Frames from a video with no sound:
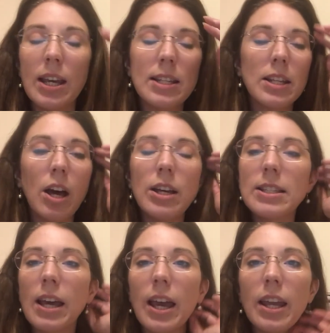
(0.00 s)
It's not a
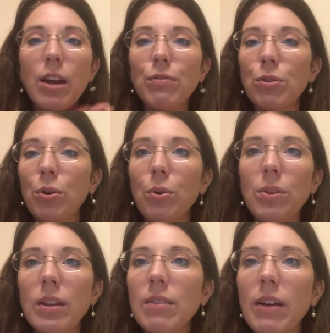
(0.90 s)
sign of growth
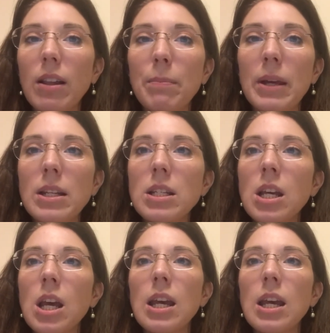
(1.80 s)
and development.